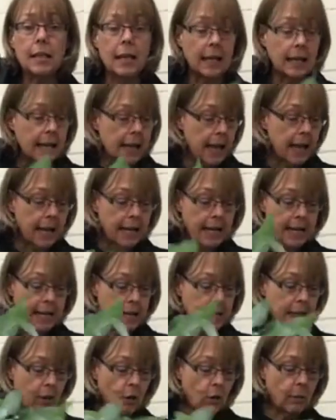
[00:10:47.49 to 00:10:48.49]
It's just like
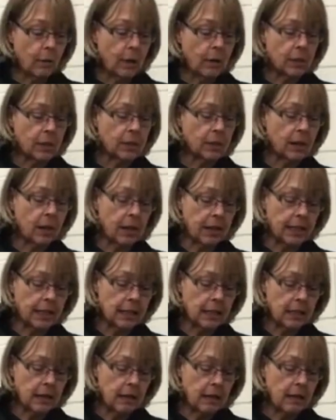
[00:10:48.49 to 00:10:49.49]
any e-commerce
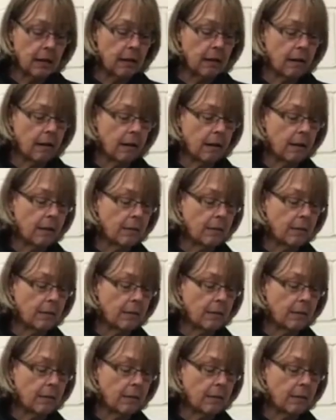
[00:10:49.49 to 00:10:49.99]
site.